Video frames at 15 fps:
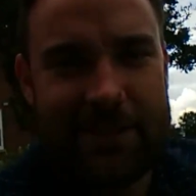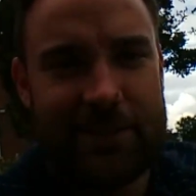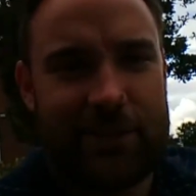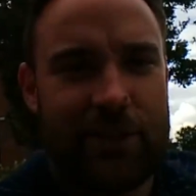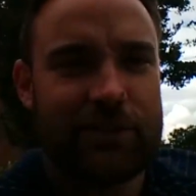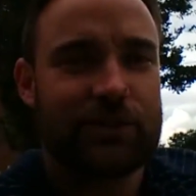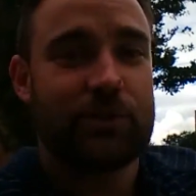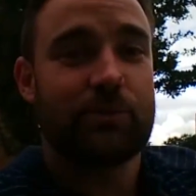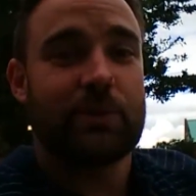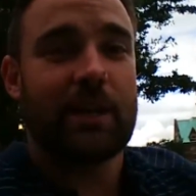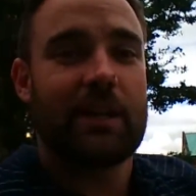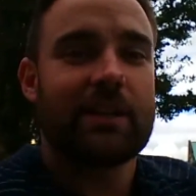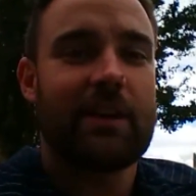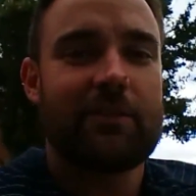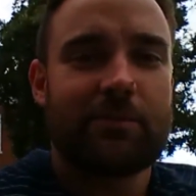this is also what
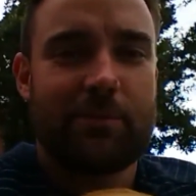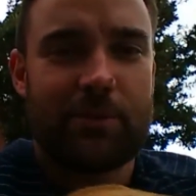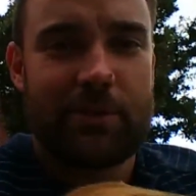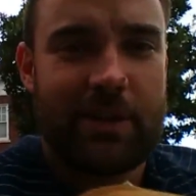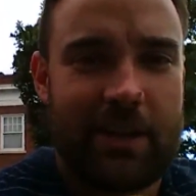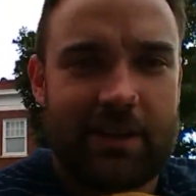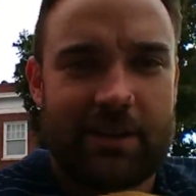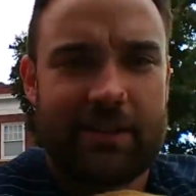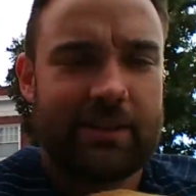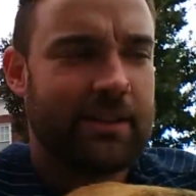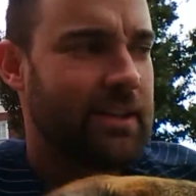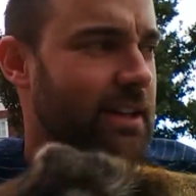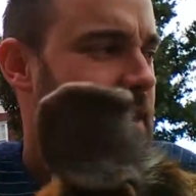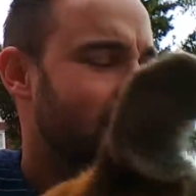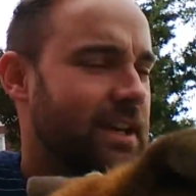I love about Canada.
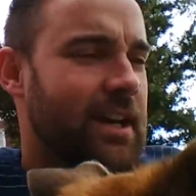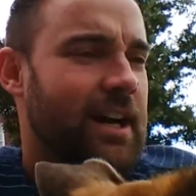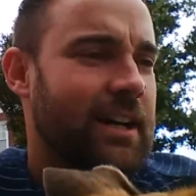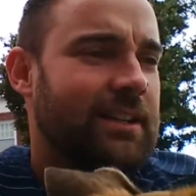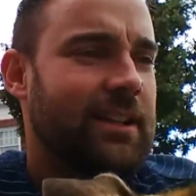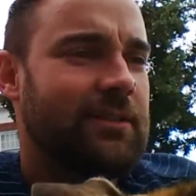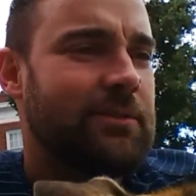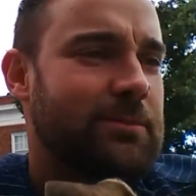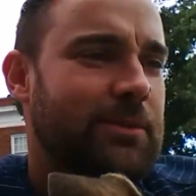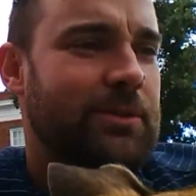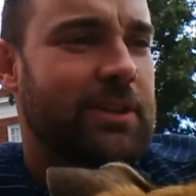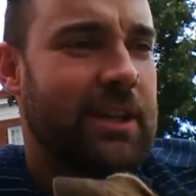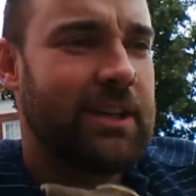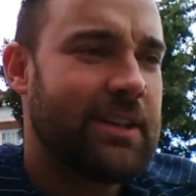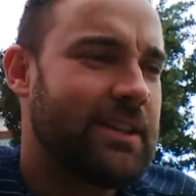I love
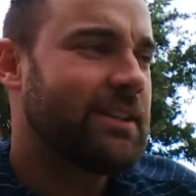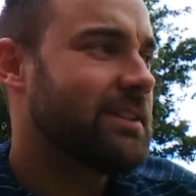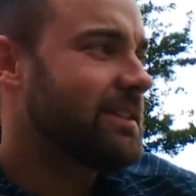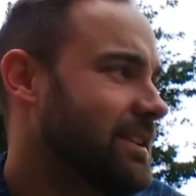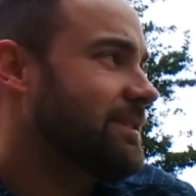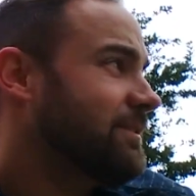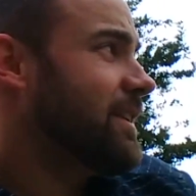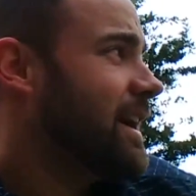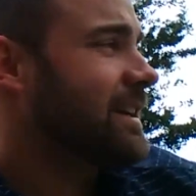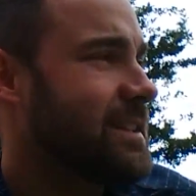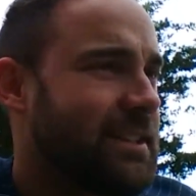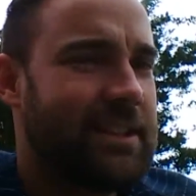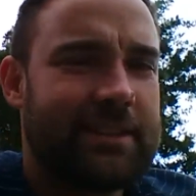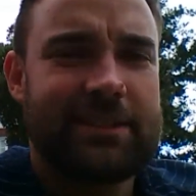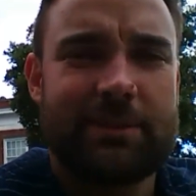about Canada the
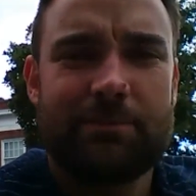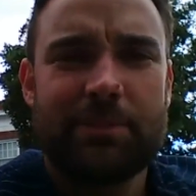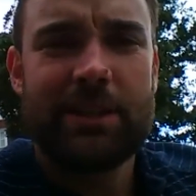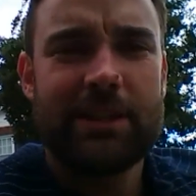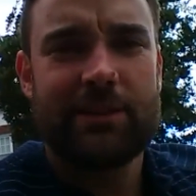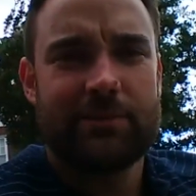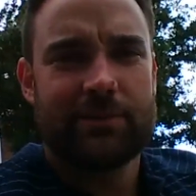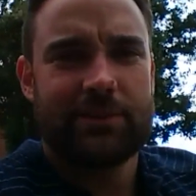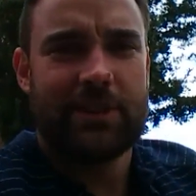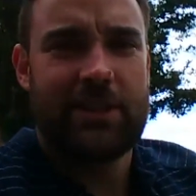fact that it's a peaceful